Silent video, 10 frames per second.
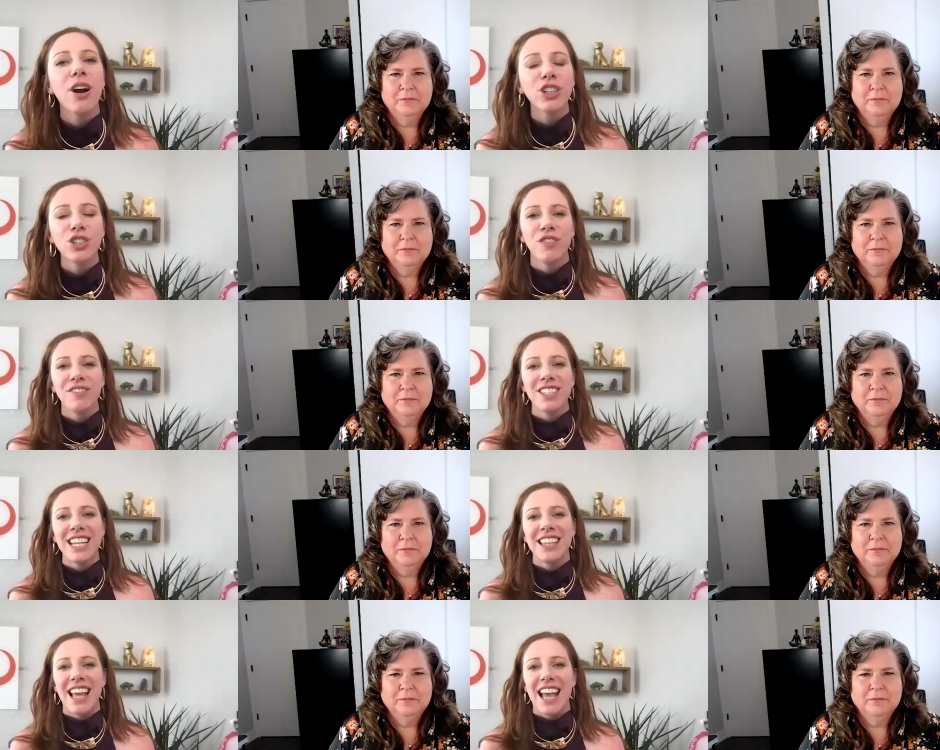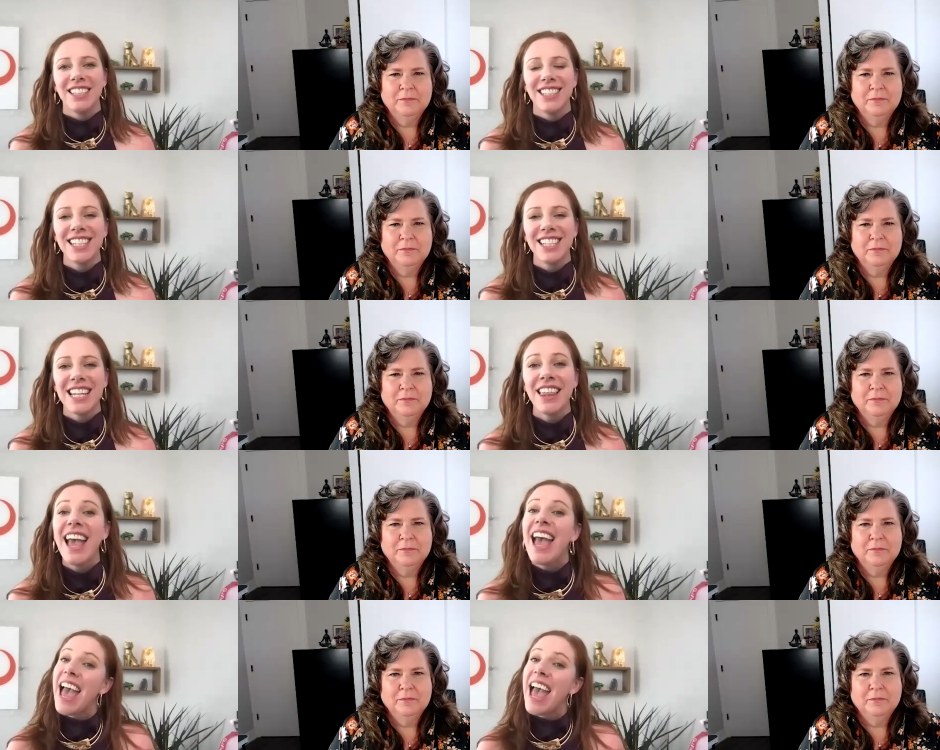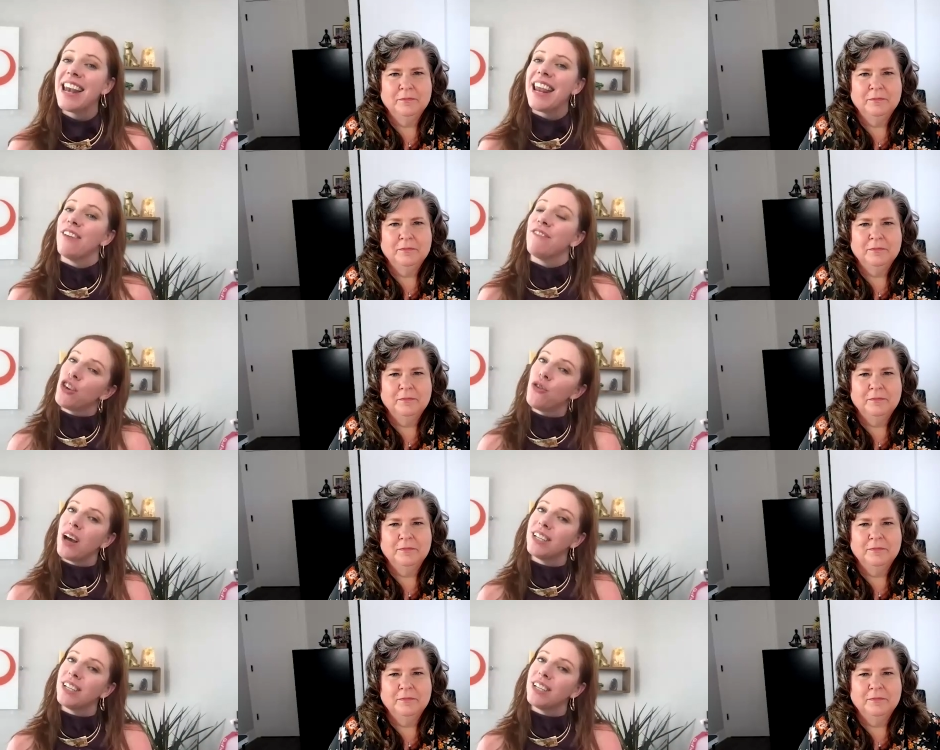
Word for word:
Speaker 1: March fifteenth and sixteenth. And if you